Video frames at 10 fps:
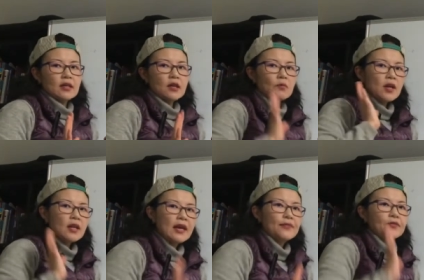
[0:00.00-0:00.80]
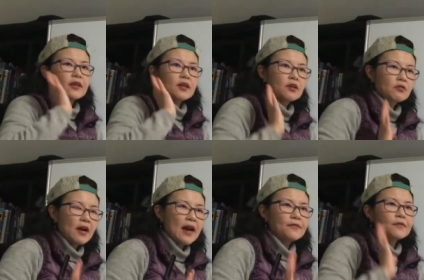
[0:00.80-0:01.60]
It won't let the
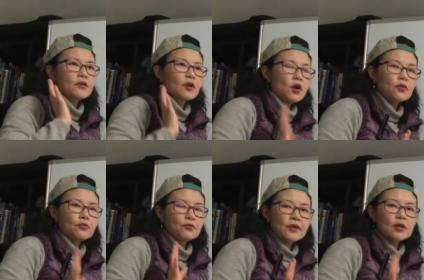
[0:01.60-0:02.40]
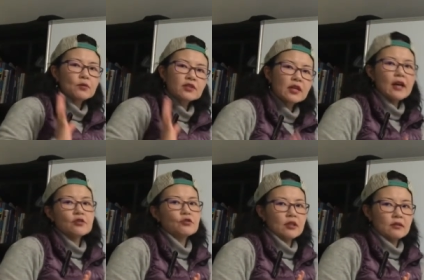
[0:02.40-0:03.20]
graph go through it or
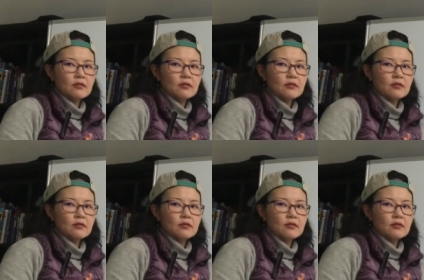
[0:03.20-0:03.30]
touch it.